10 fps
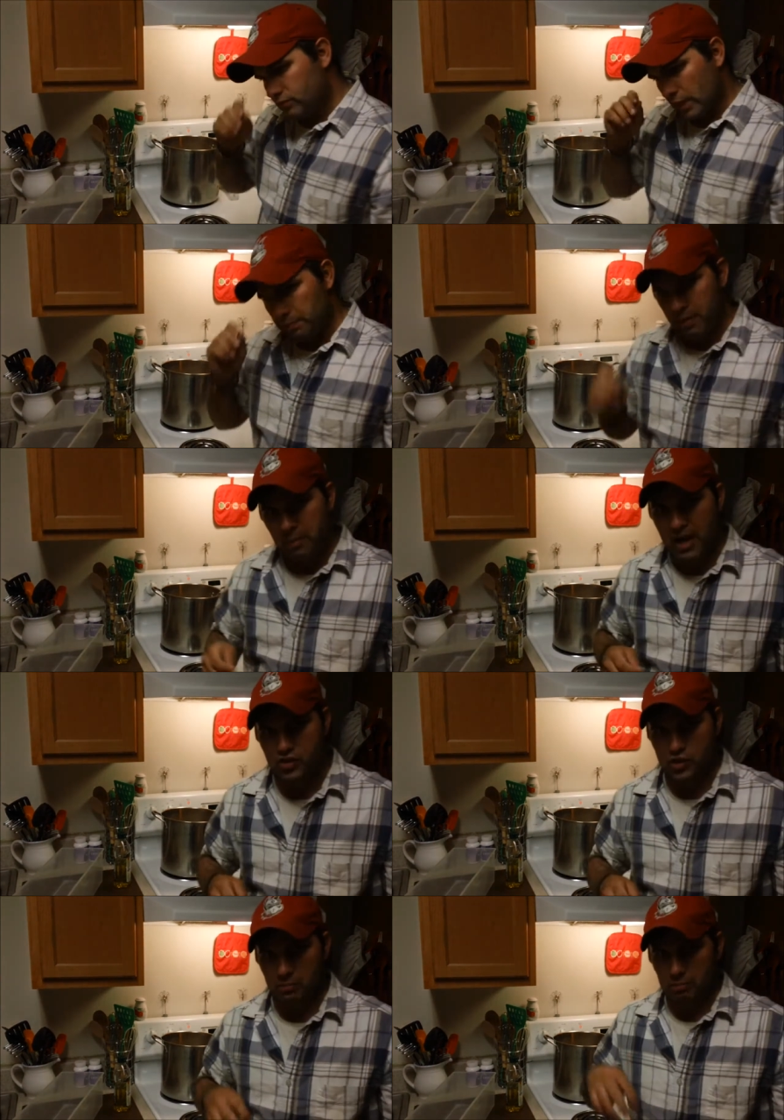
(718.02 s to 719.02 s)
be
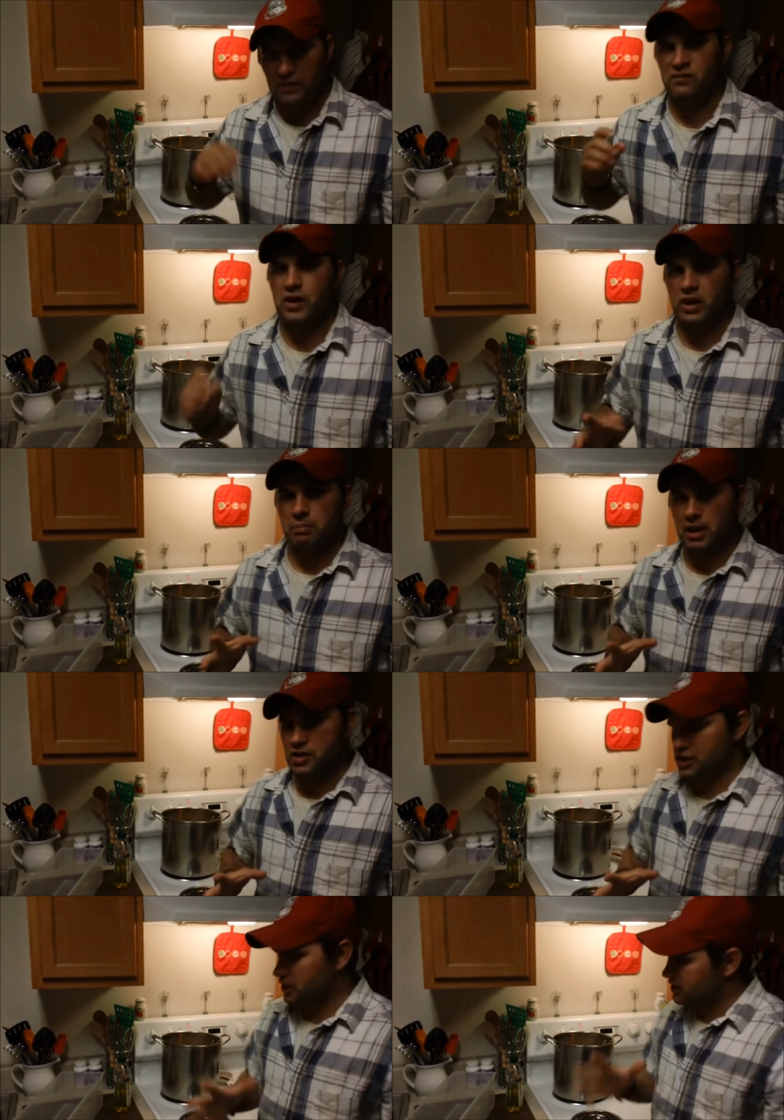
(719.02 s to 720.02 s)
patient. Be very
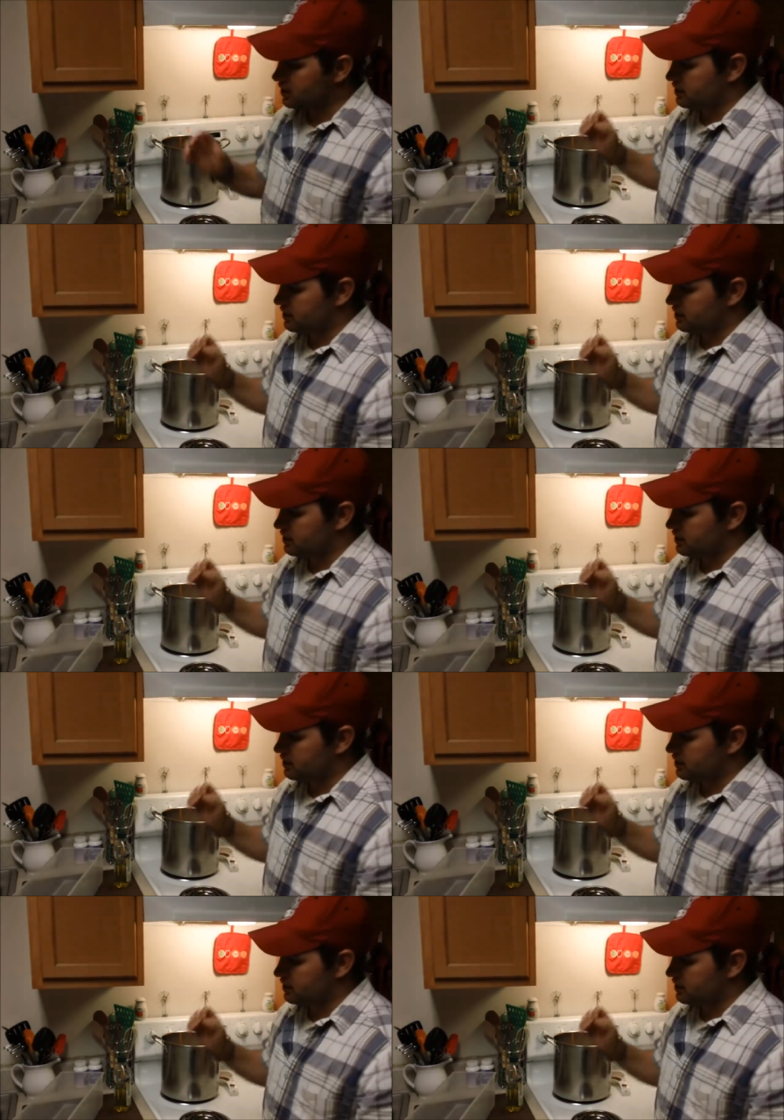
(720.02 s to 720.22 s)
patient. This is a